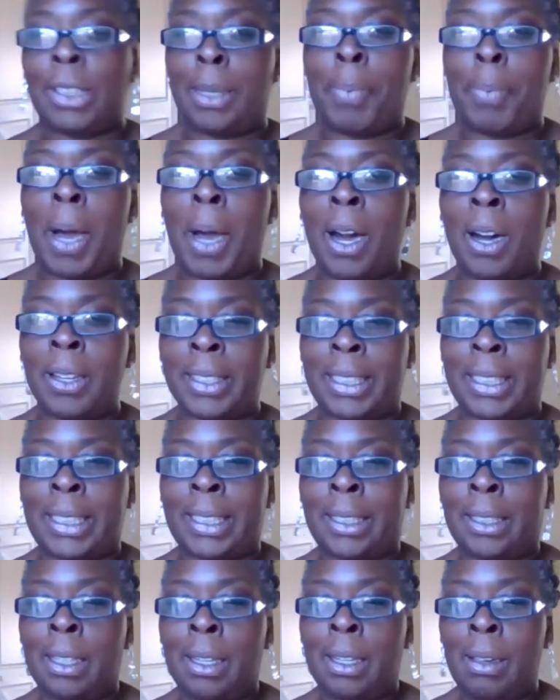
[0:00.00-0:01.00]

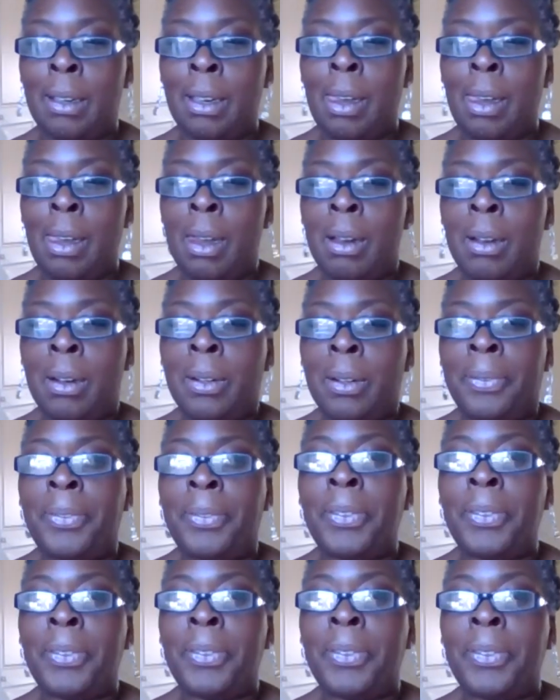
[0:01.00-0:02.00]
counterparts
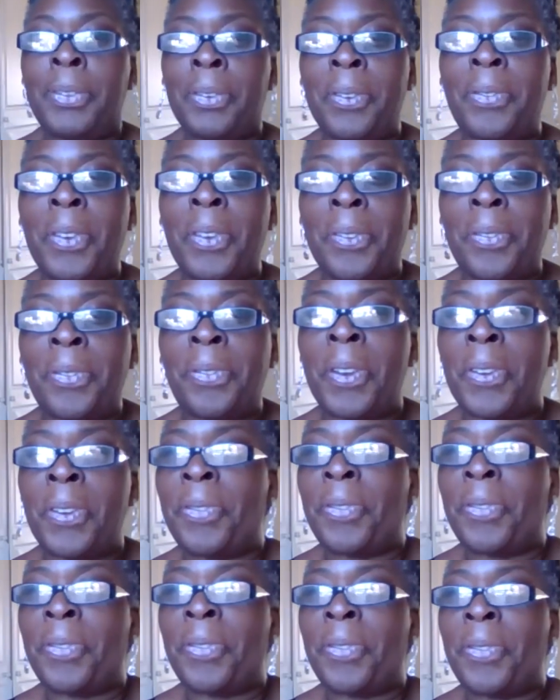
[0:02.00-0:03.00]
for, for, for,
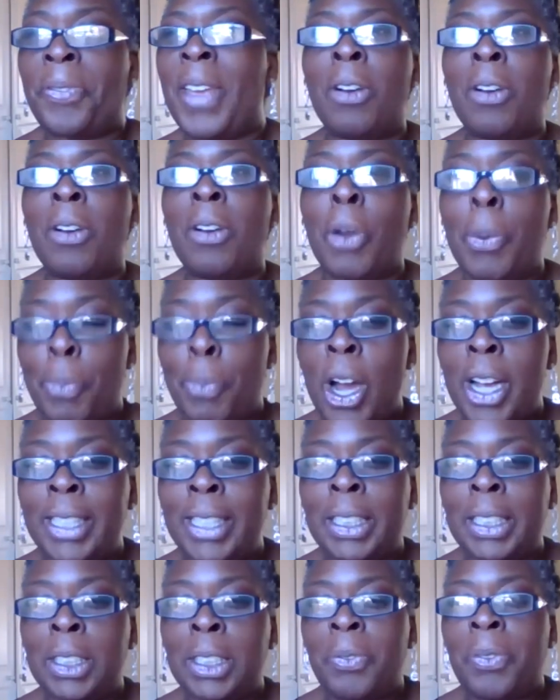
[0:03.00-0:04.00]
for fear of
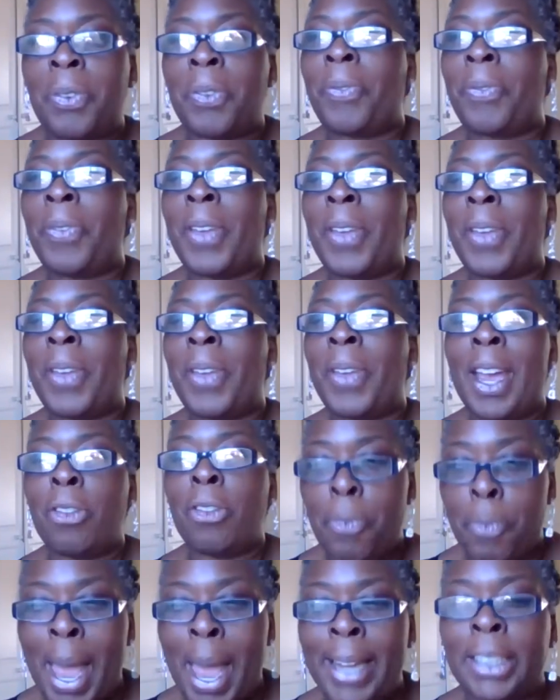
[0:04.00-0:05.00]
reprisal, for
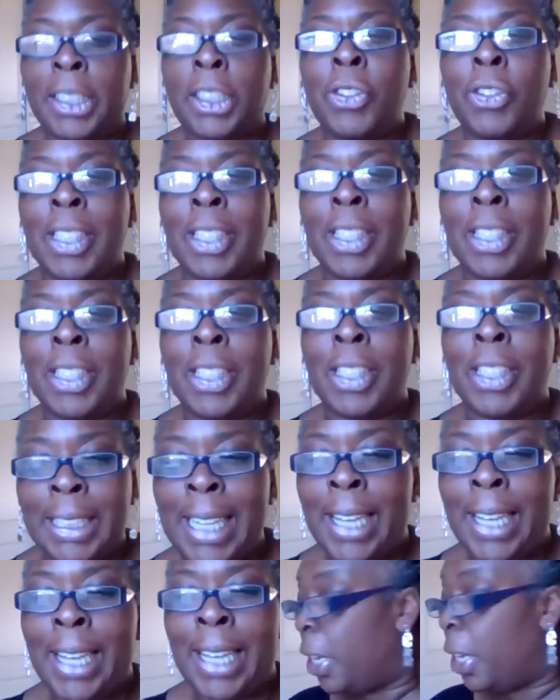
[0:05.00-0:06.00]
fear of pain. Do you
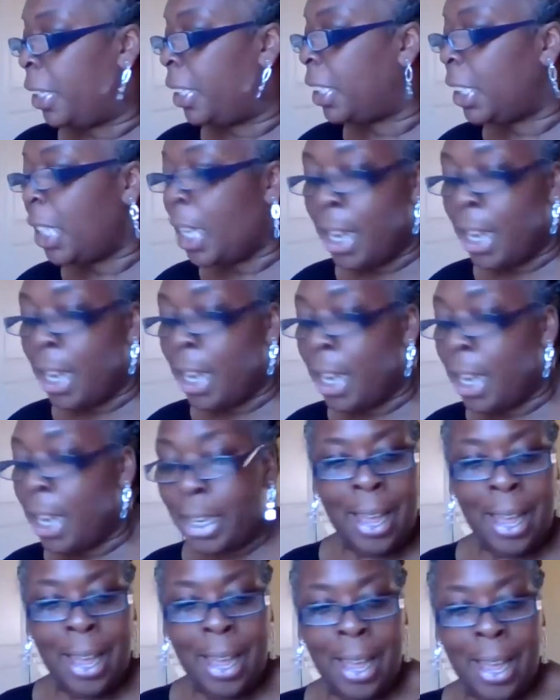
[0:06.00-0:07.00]
understand? You
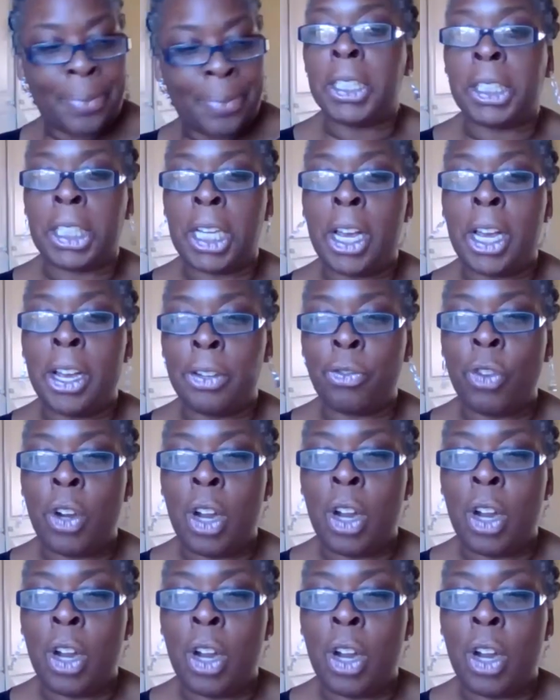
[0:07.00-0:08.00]
turn left, you
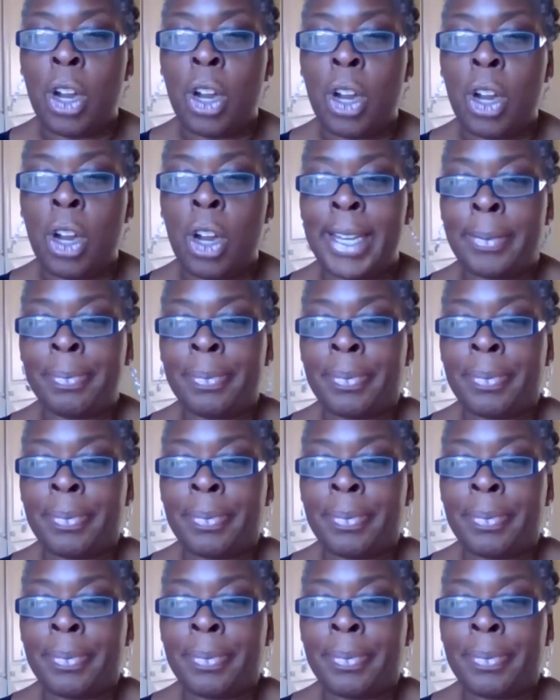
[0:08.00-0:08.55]
turn right.